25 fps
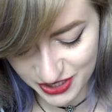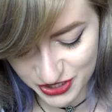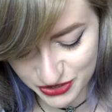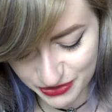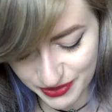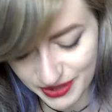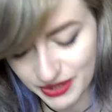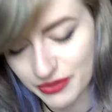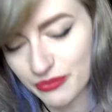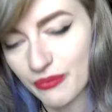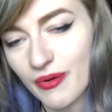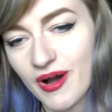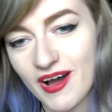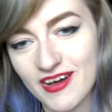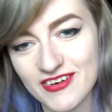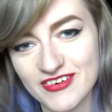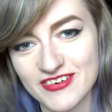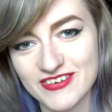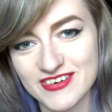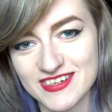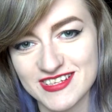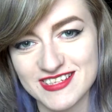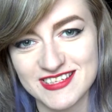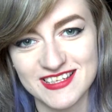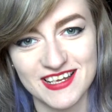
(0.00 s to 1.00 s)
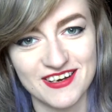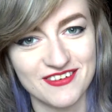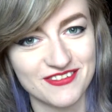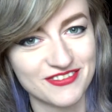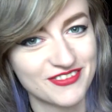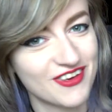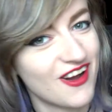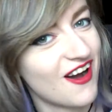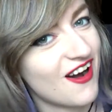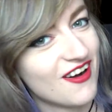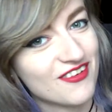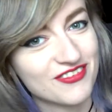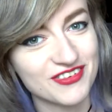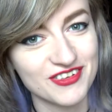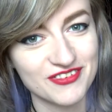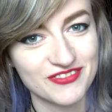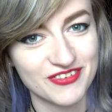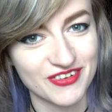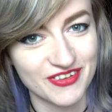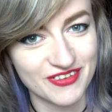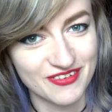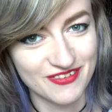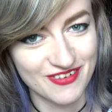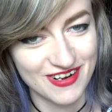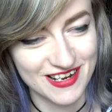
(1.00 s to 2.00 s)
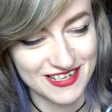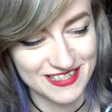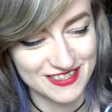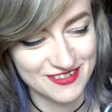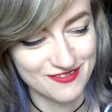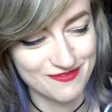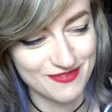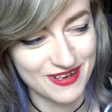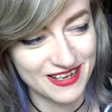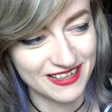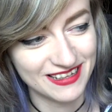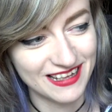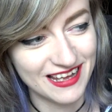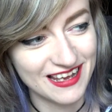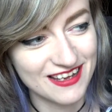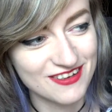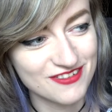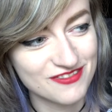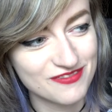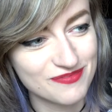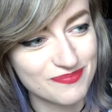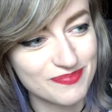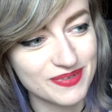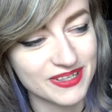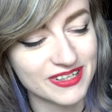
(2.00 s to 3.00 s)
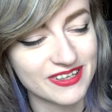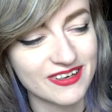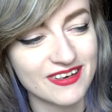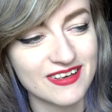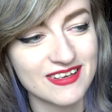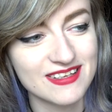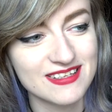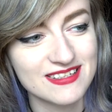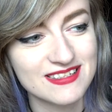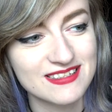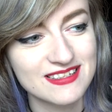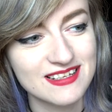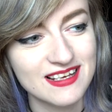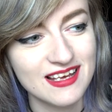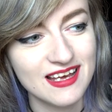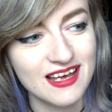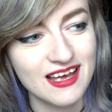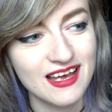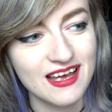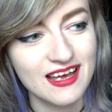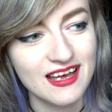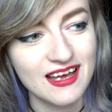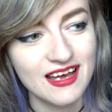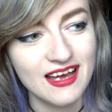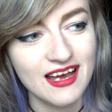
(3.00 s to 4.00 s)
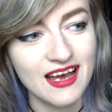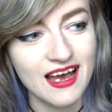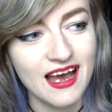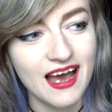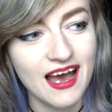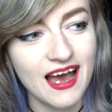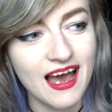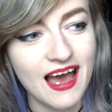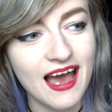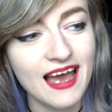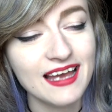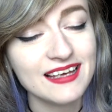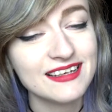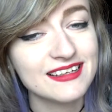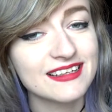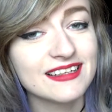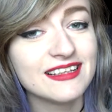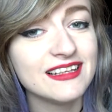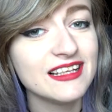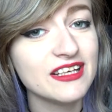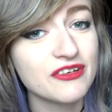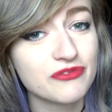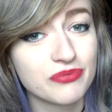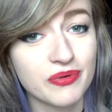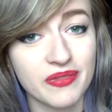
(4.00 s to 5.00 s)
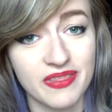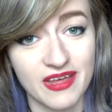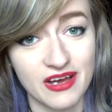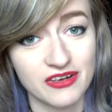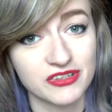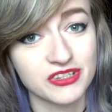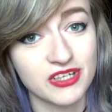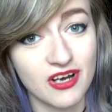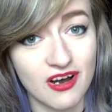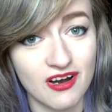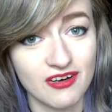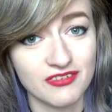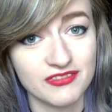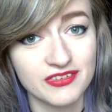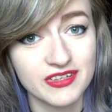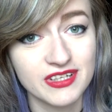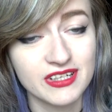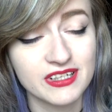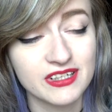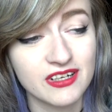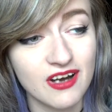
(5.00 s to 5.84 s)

drink water instead of coffee for the rest of my life because I can live without coffee.